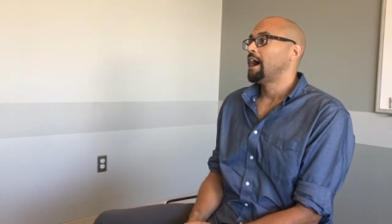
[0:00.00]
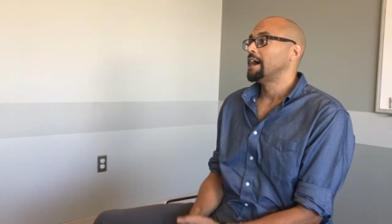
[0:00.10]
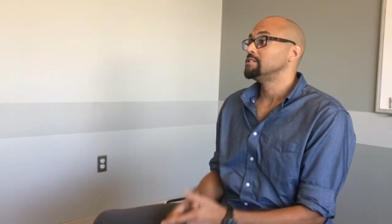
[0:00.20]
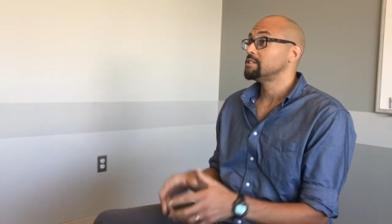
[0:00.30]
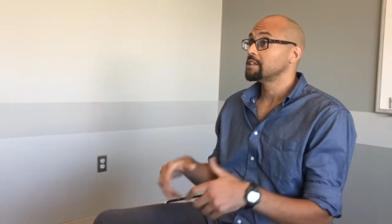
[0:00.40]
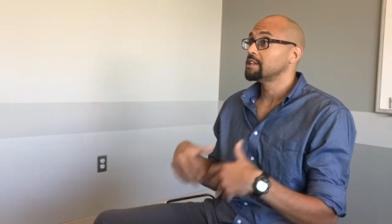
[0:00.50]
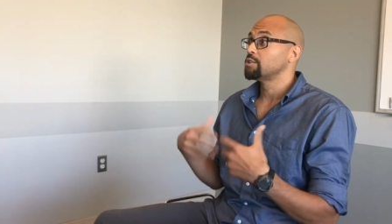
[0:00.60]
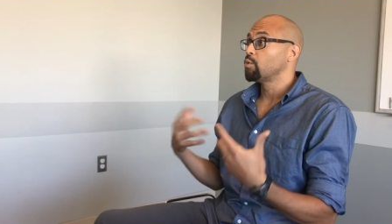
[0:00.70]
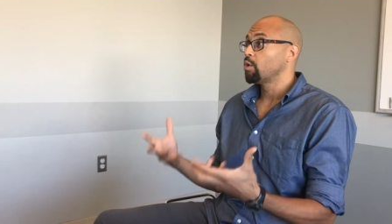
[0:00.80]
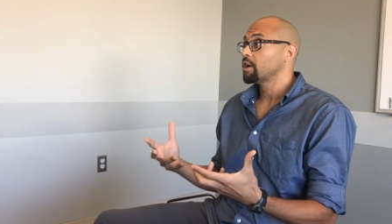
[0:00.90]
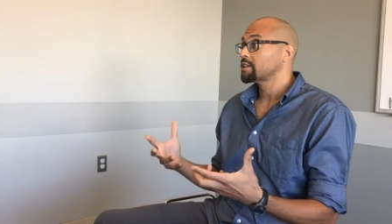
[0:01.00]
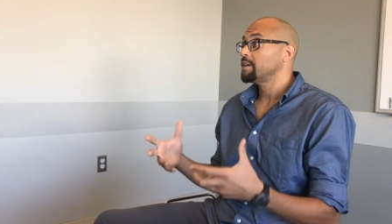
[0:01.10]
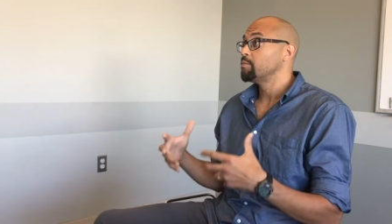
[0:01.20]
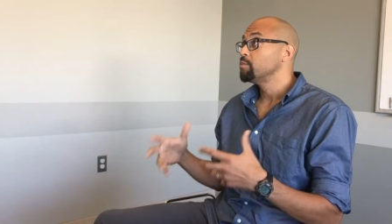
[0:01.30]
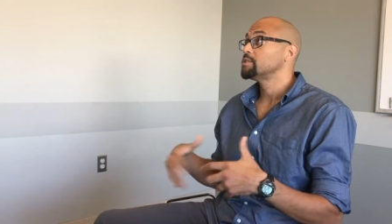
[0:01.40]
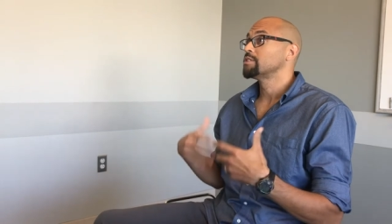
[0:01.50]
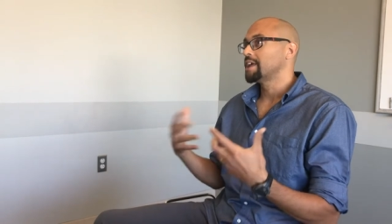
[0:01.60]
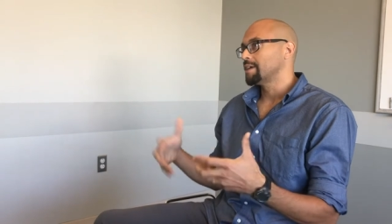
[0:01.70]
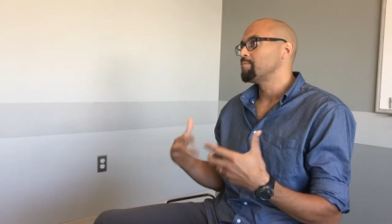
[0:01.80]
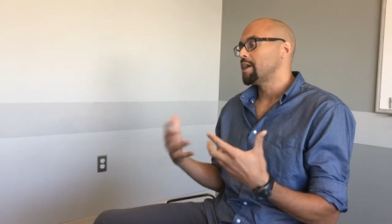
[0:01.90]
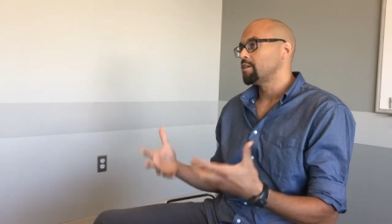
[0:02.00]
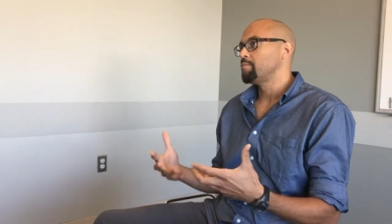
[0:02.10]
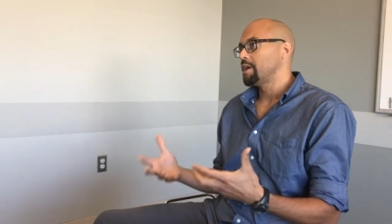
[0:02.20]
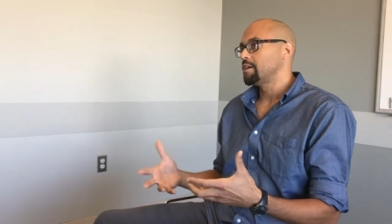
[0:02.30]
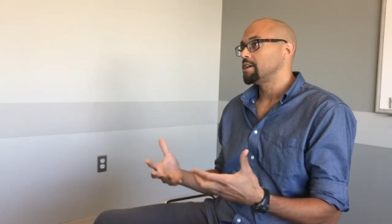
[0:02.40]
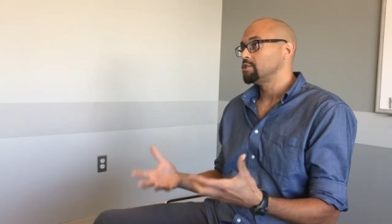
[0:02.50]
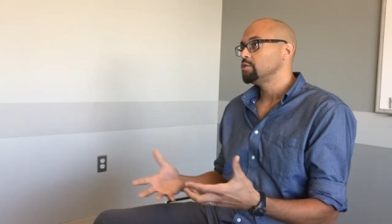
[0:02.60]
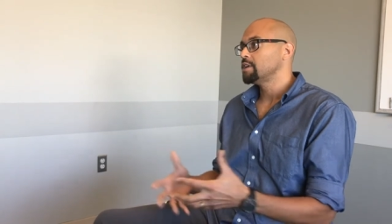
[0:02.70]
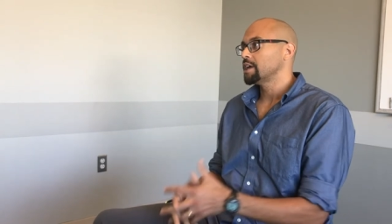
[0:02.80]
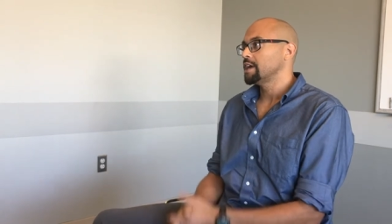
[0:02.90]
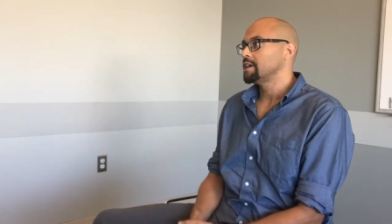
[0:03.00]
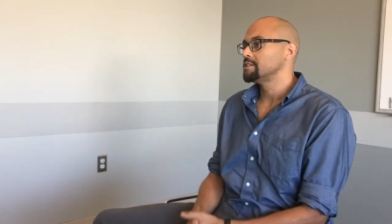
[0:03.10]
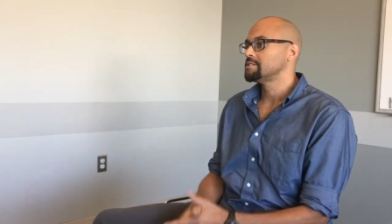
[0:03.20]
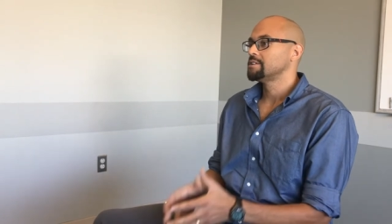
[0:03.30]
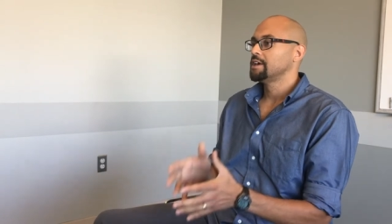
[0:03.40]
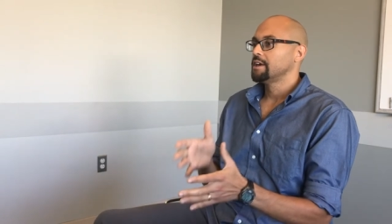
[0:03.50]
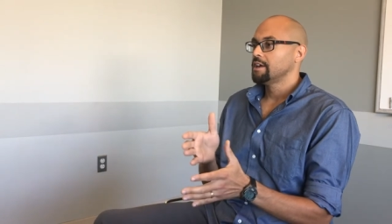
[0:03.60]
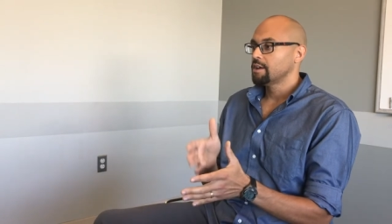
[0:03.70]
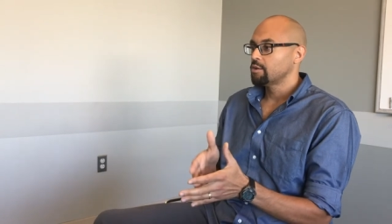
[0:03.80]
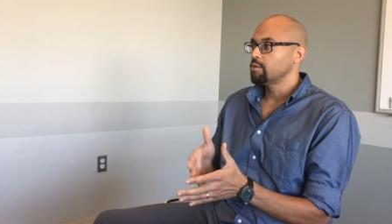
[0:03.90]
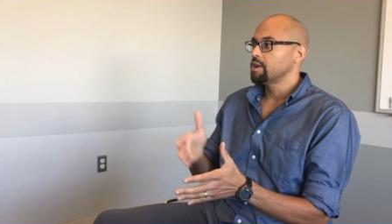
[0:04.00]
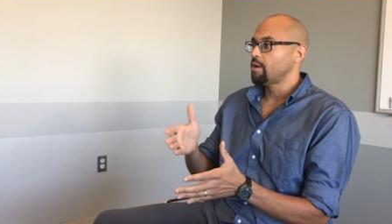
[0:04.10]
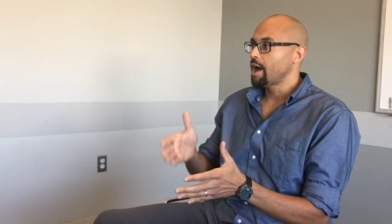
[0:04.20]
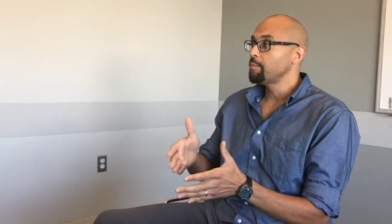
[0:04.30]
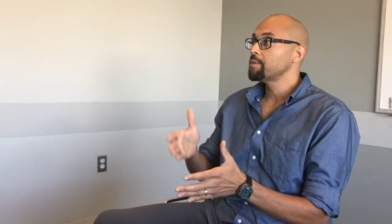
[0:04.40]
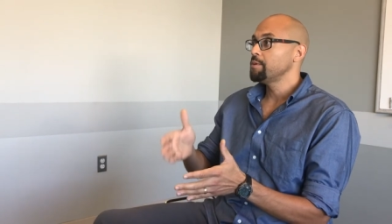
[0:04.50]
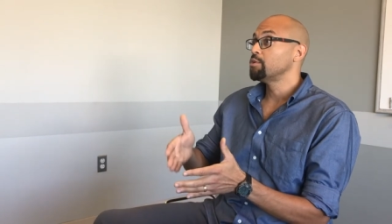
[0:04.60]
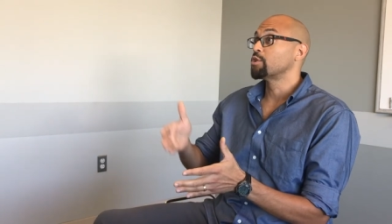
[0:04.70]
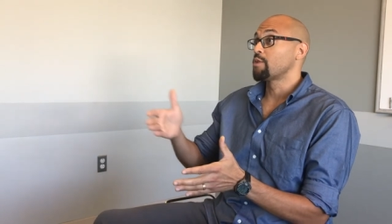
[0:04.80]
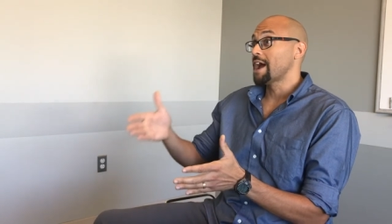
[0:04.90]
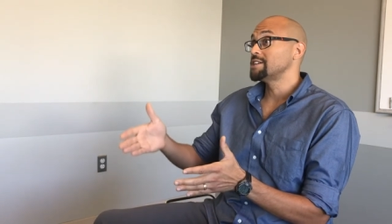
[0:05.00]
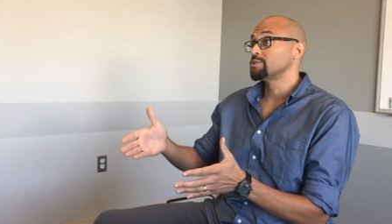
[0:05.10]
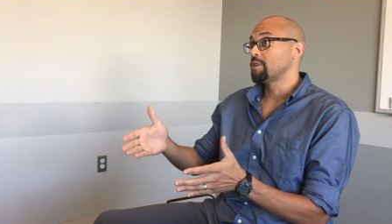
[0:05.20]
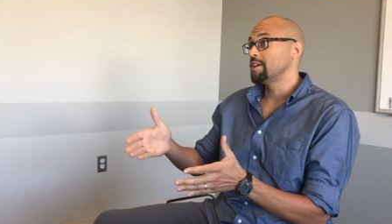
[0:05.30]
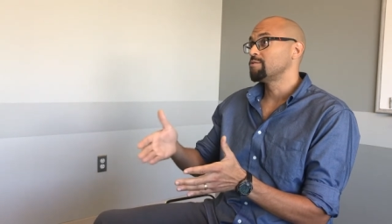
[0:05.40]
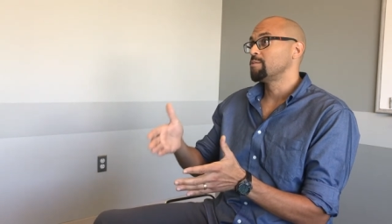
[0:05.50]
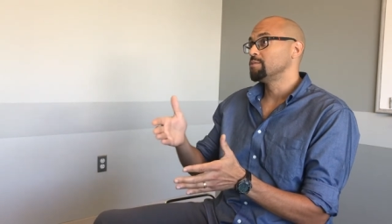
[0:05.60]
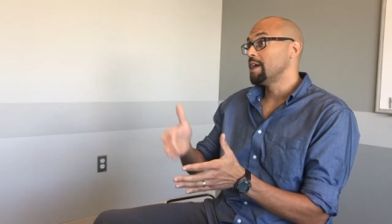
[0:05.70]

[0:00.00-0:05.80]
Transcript: I just think that the work that movements are getting better and better at doing is, you know, helping people graduate from